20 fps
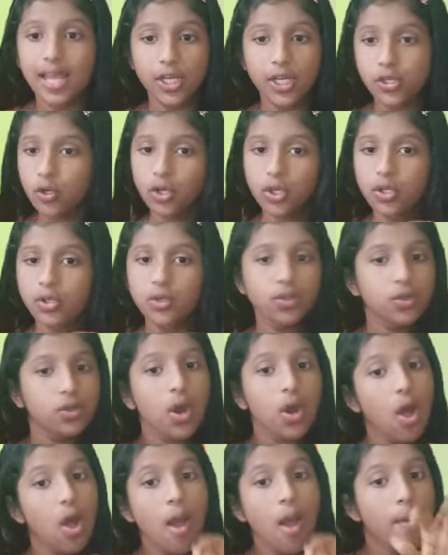I told you, no,
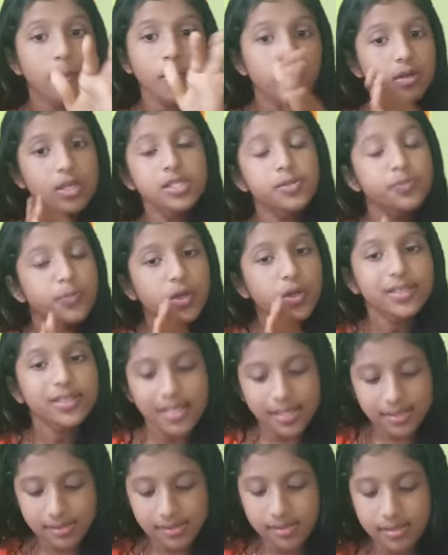mucus
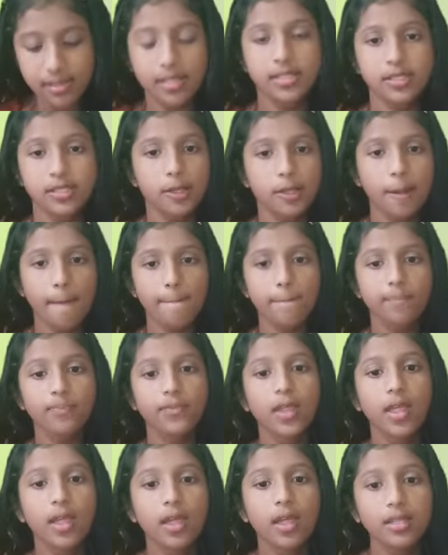protects it.
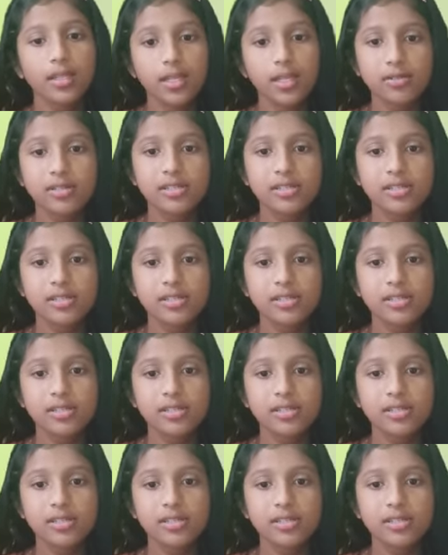Now the